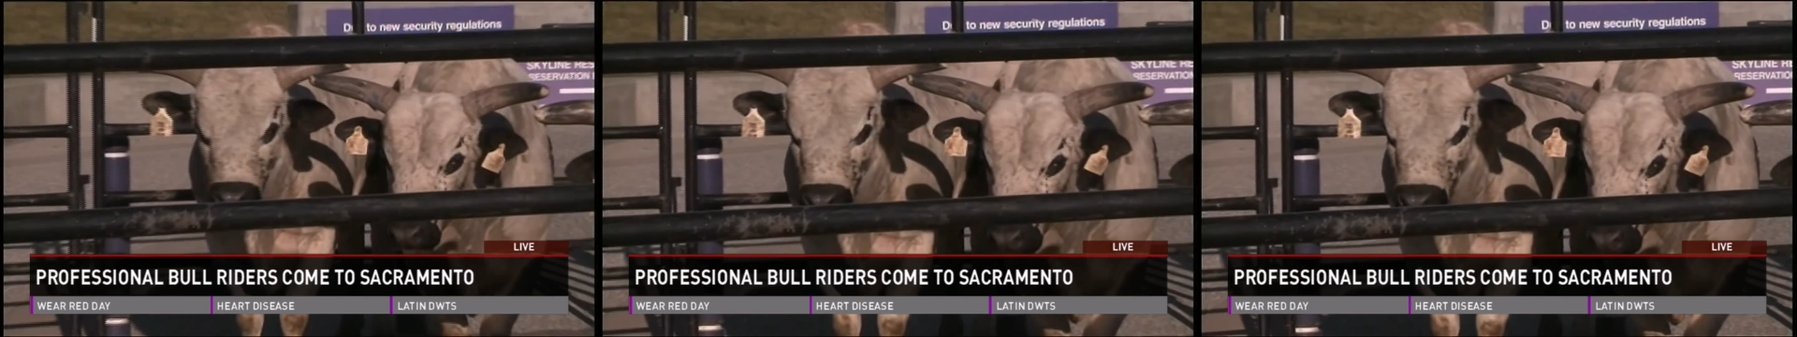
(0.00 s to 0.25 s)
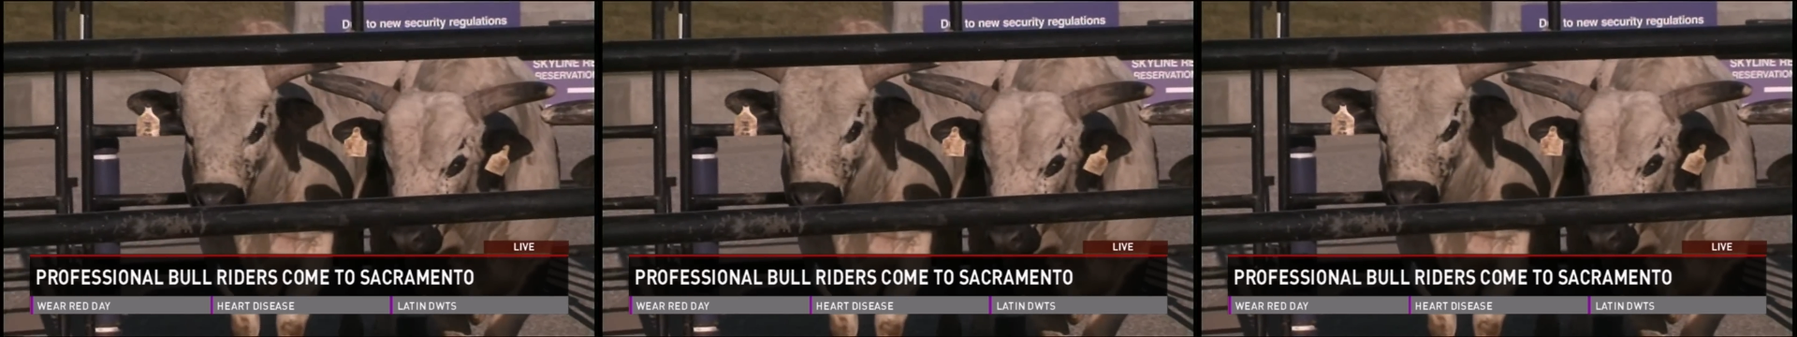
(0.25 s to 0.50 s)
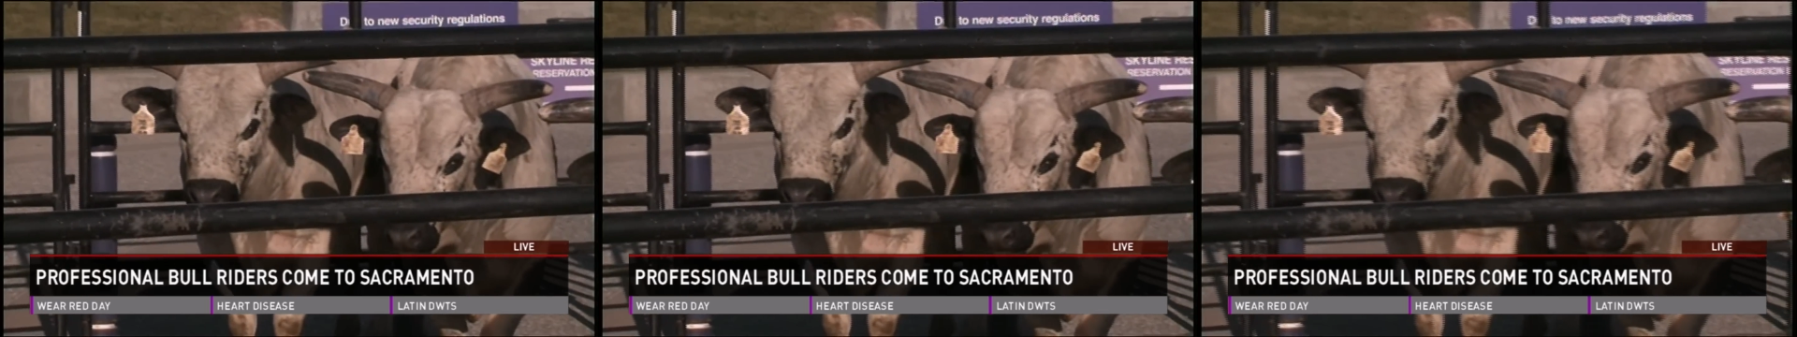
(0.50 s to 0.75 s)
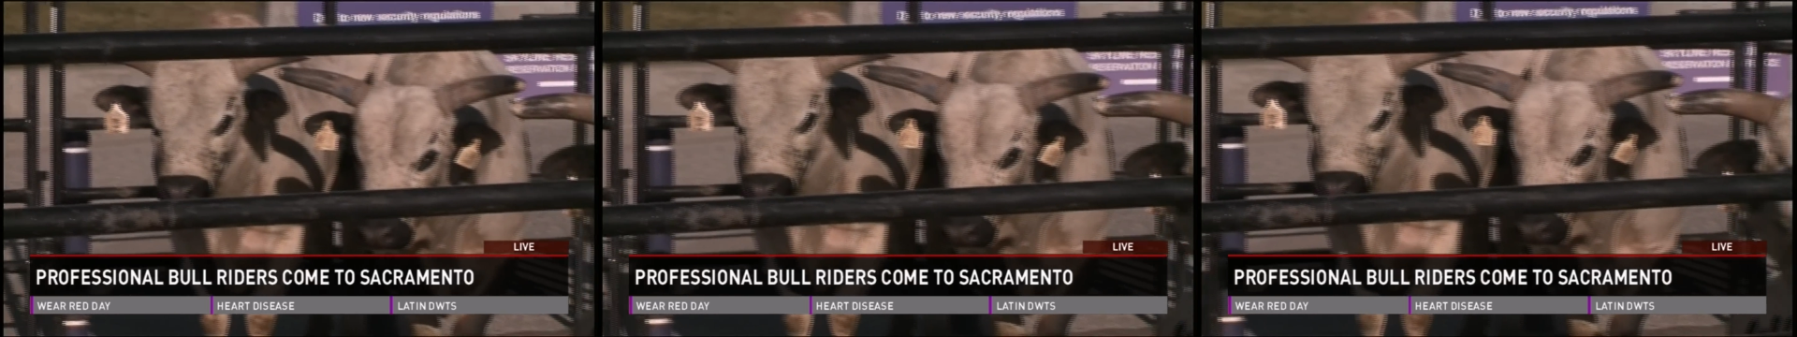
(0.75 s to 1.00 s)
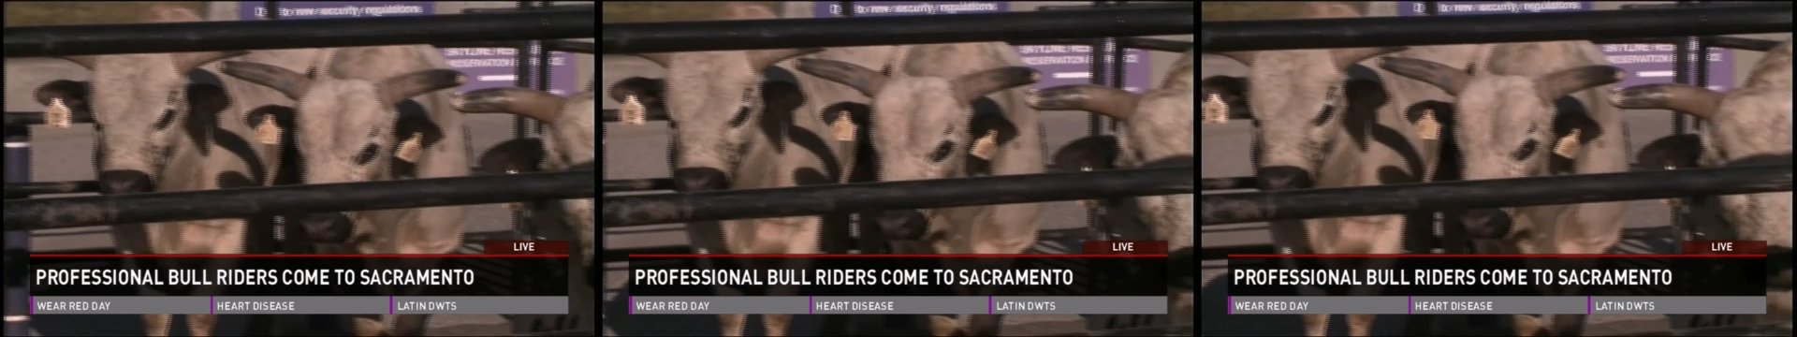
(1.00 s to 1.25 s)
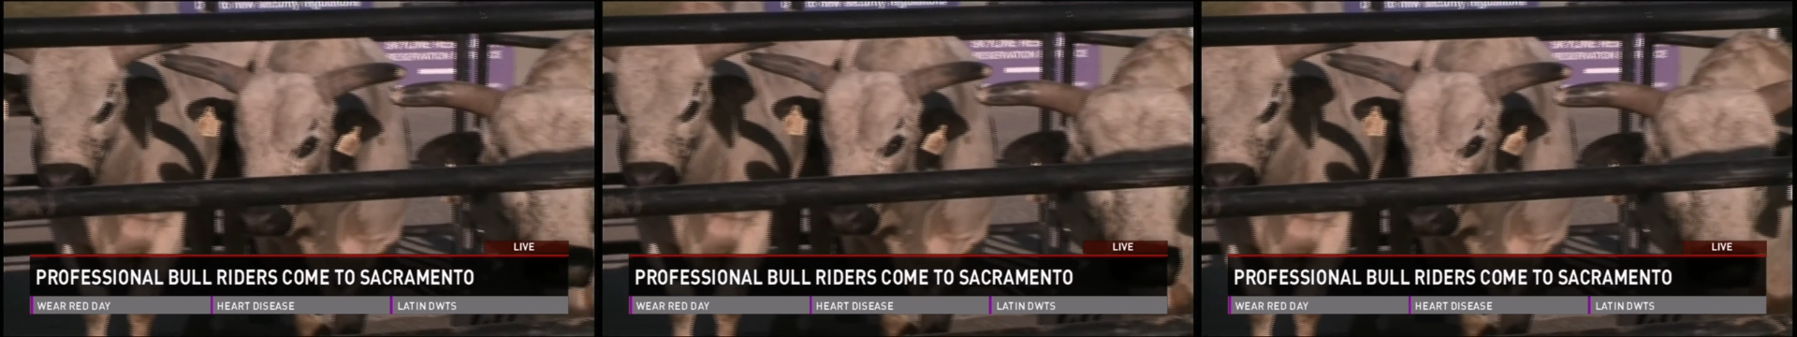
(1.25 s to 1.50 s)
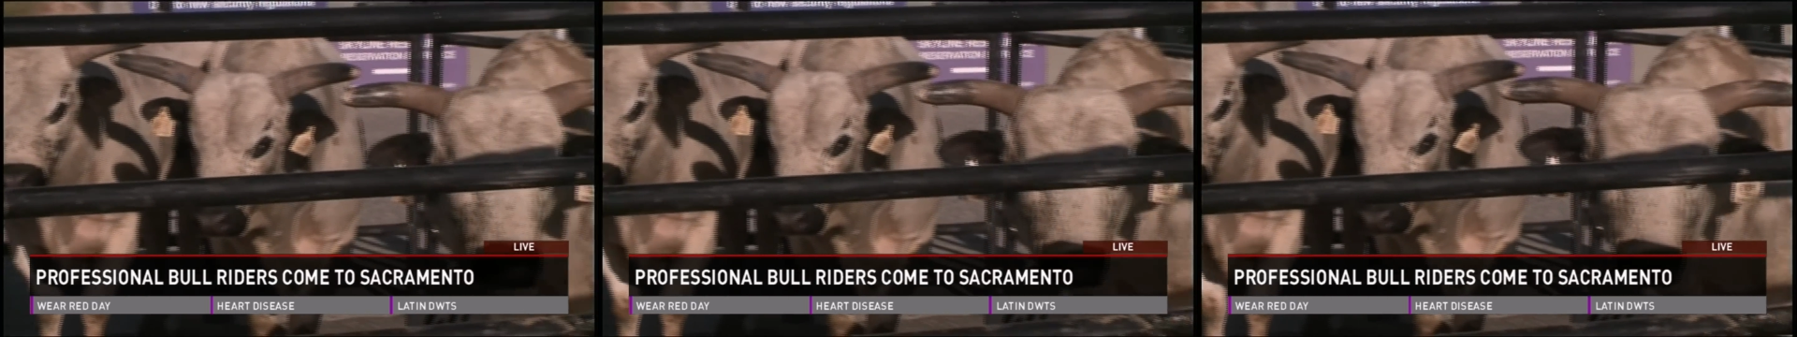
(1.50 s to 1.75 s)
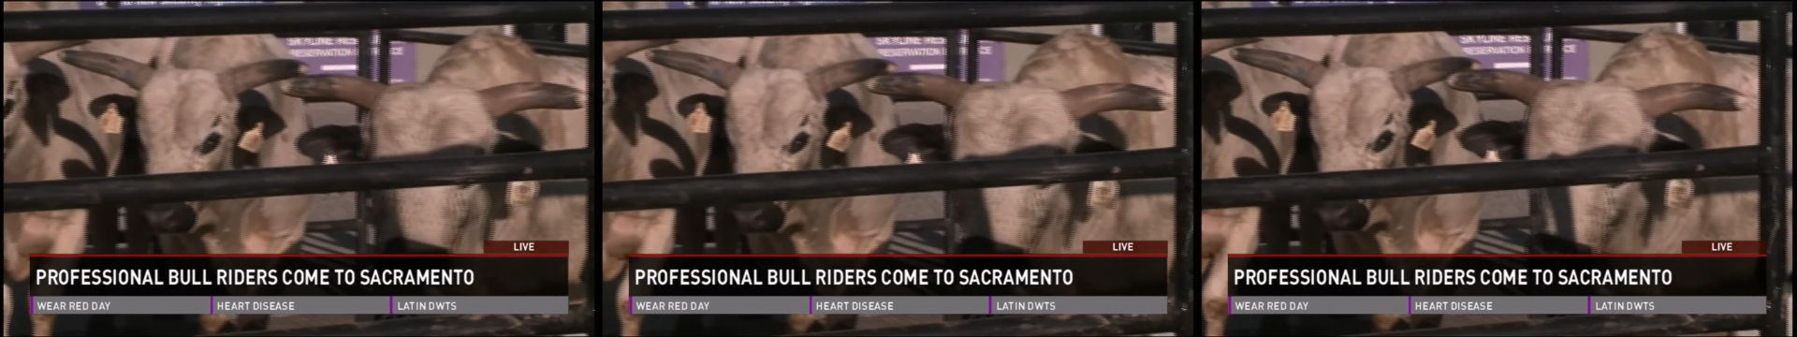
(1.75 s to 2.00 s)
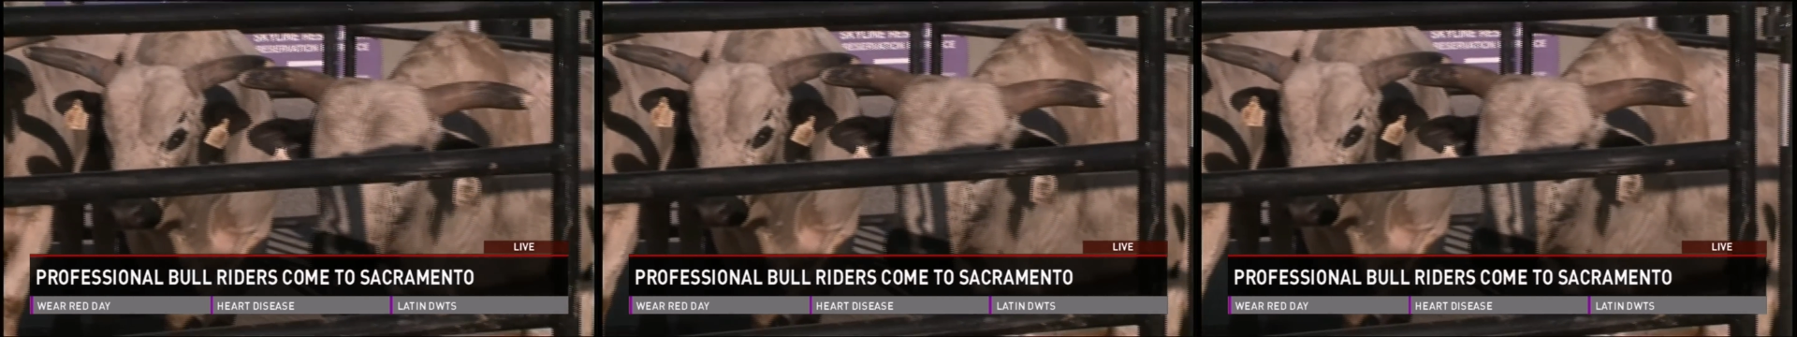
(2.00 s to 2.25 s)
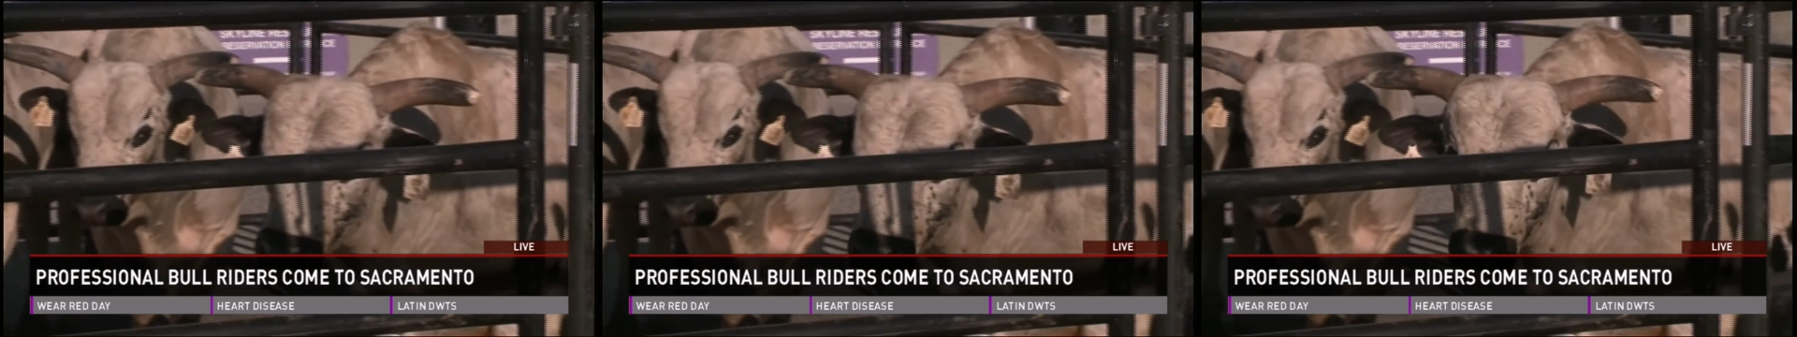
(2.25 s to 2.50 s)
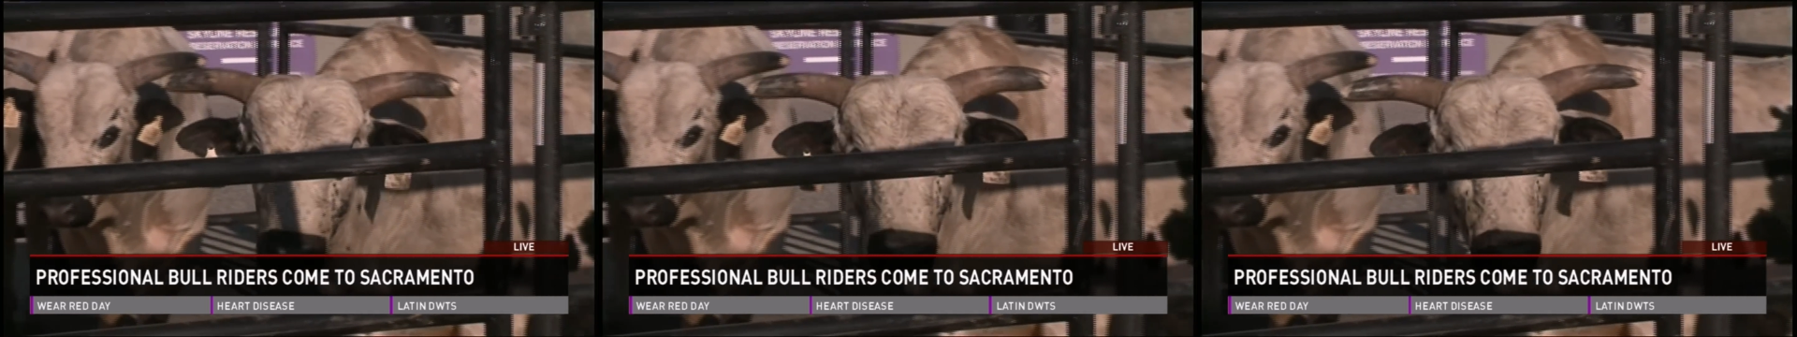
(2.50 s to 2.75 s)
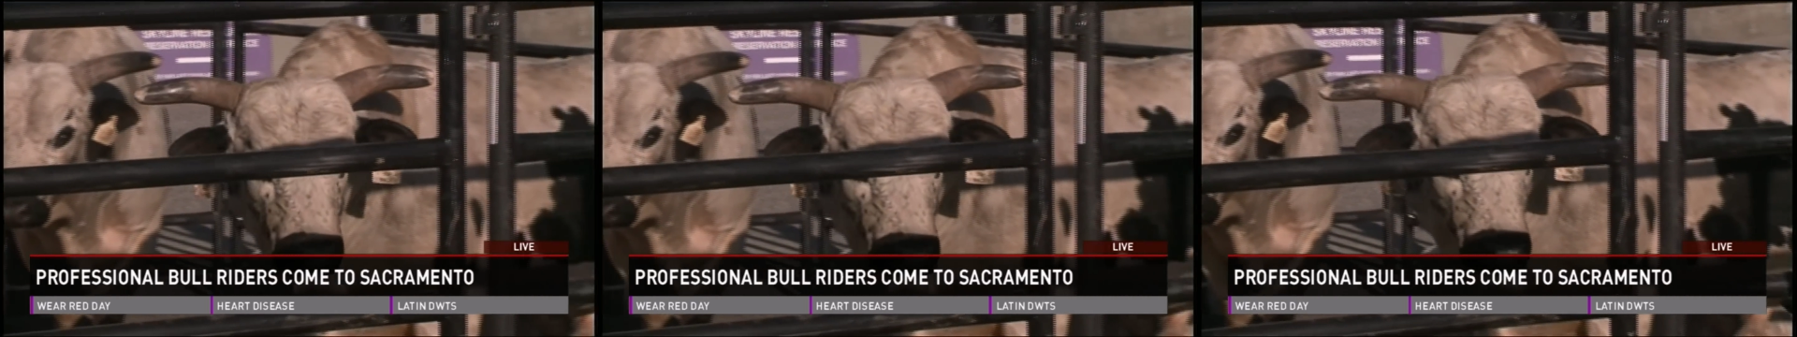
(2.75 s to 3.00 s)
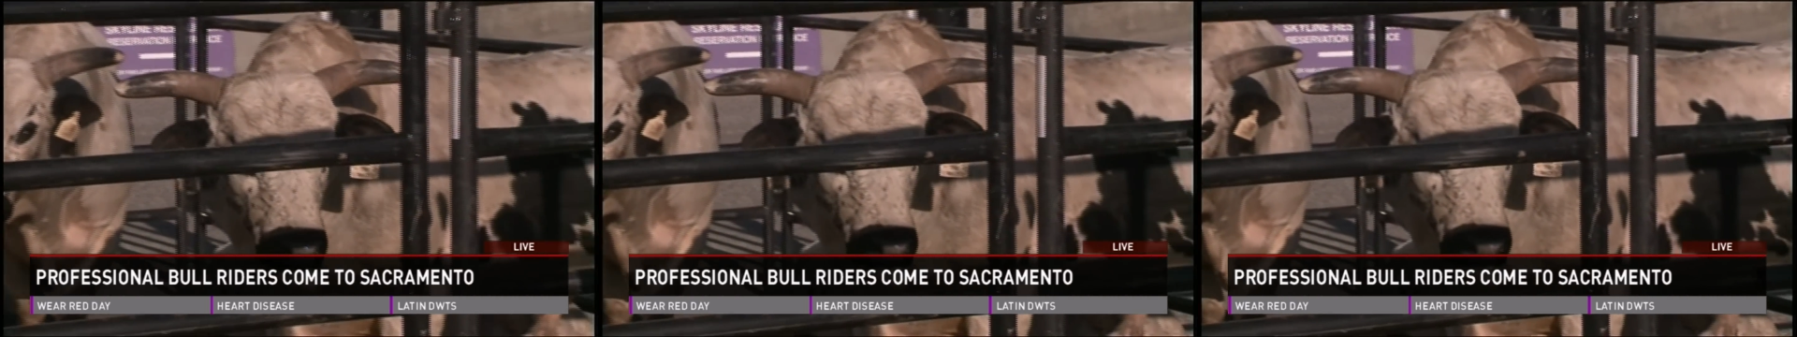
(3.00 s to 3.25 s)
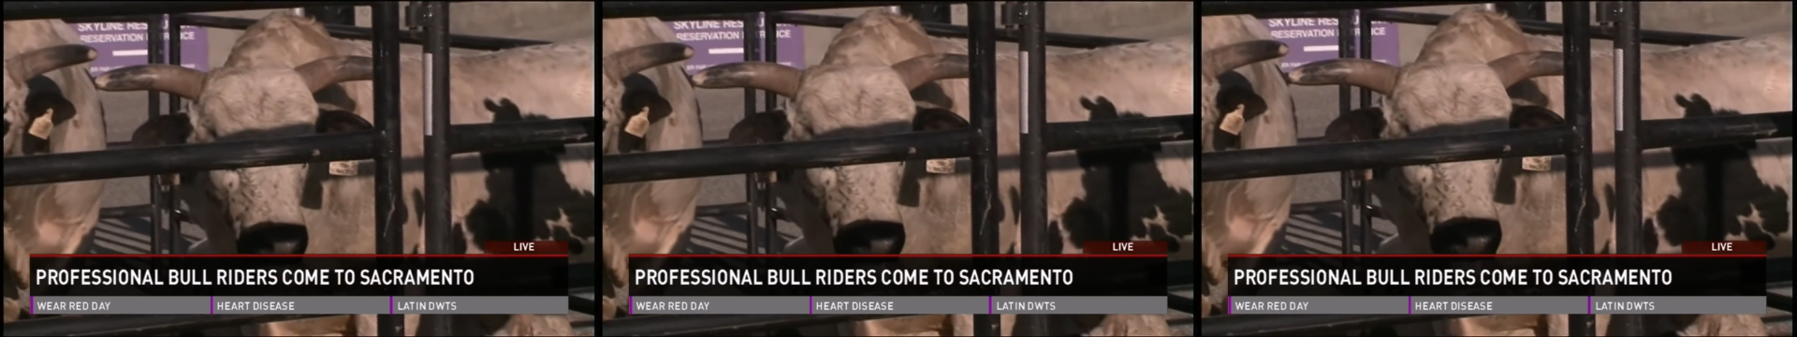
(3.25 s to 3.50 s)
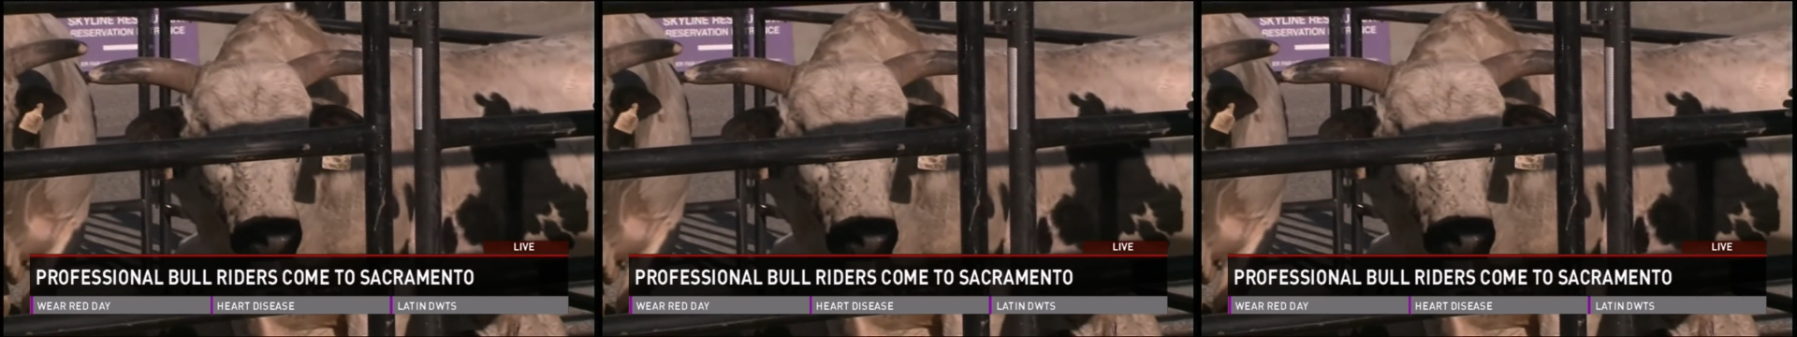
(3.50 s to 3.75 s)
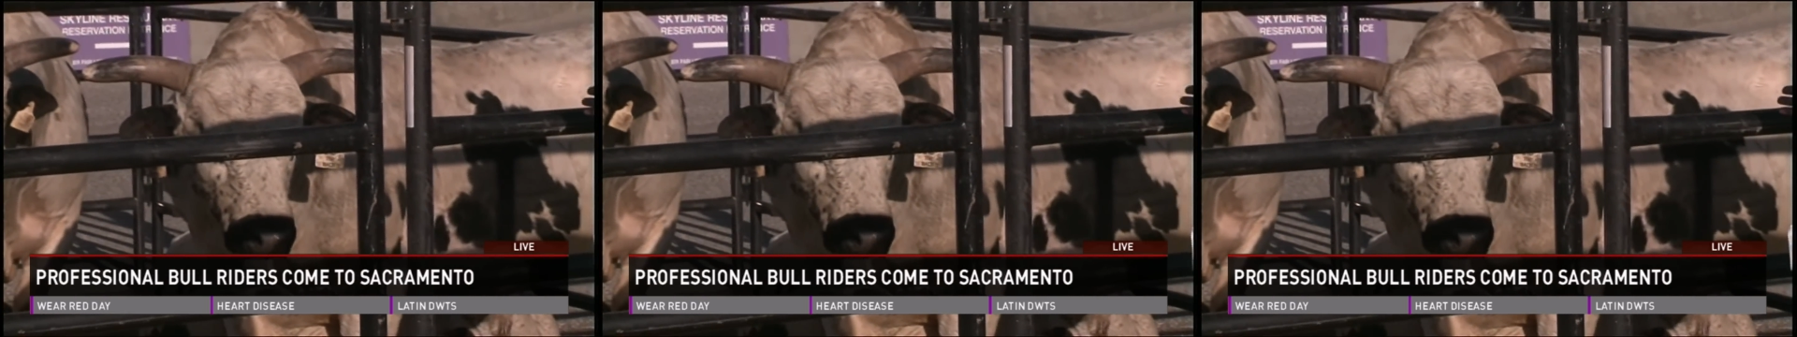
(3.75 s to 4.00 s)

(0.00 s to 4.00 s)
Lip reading: No face is visible, so there are no lips to read.